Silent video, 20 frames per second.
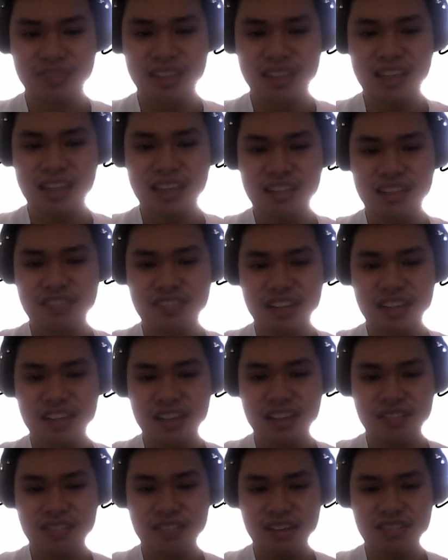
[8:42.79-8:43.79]
The
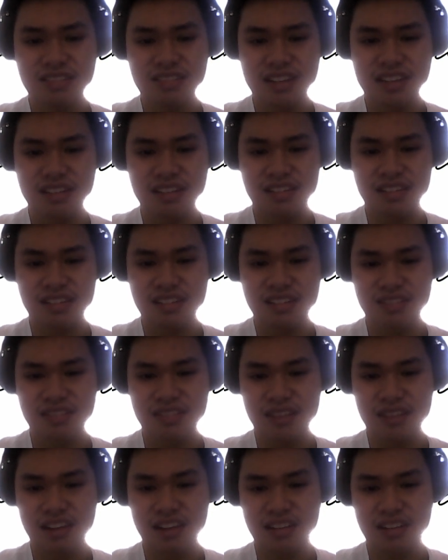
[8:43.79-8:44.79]
inter-VLAN routing on a
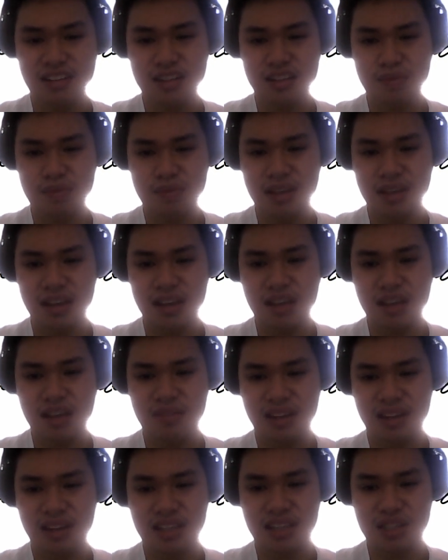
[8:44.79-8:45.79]
router has been
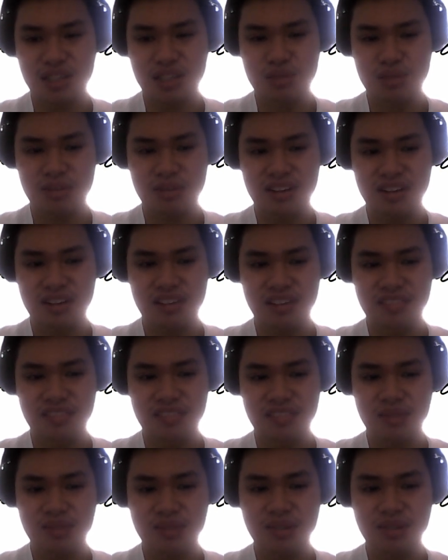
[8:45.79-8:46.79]
enabled as it's one of
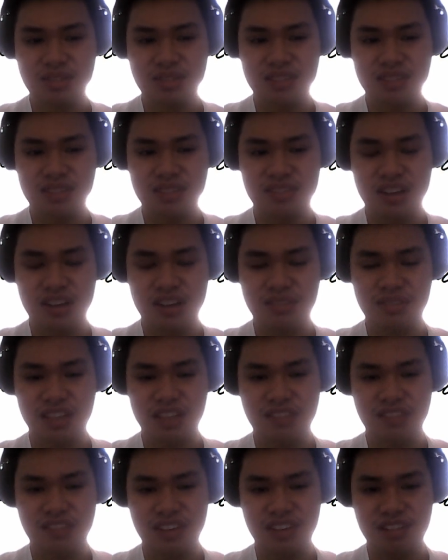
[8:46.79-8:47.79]
the most common
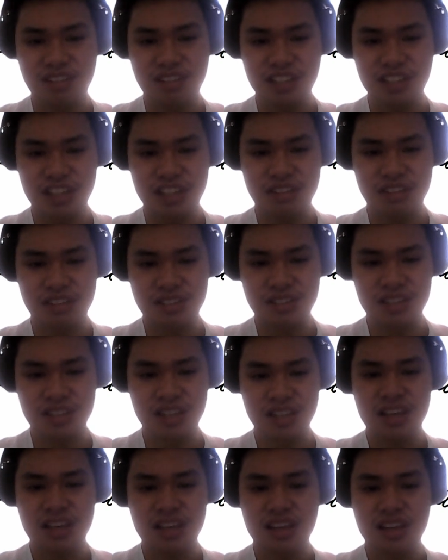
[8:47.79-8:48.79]
configuration errors
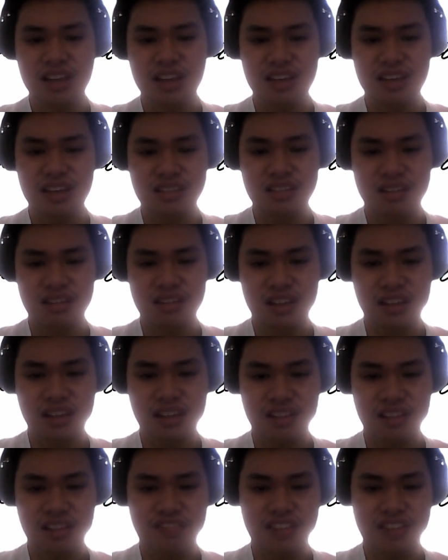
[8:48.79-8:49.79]
is to
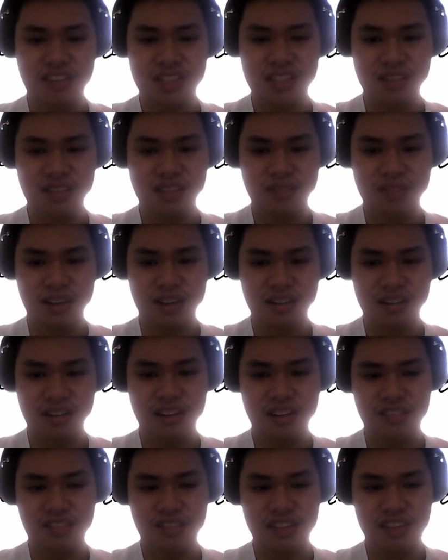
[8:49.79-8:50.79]
connect the physical router
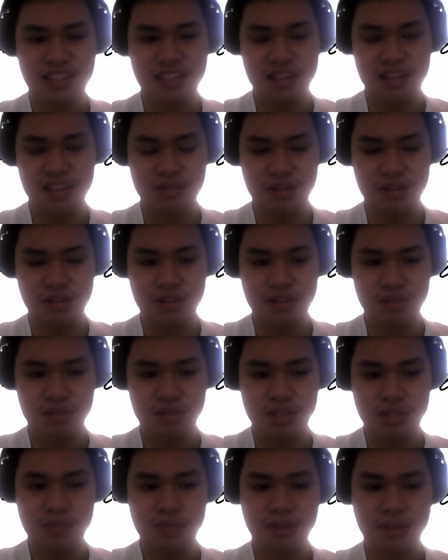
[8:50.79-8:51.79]
interface to the wrong
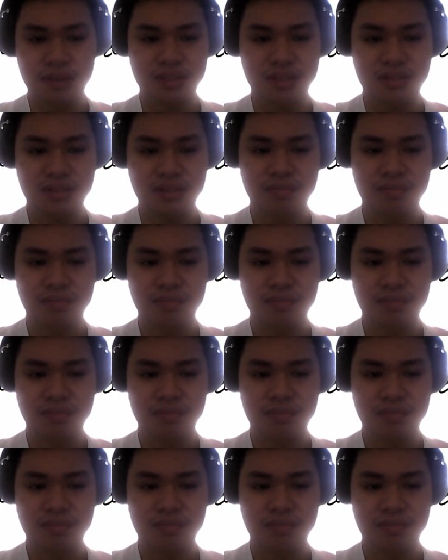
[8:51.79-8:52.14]
switchboard.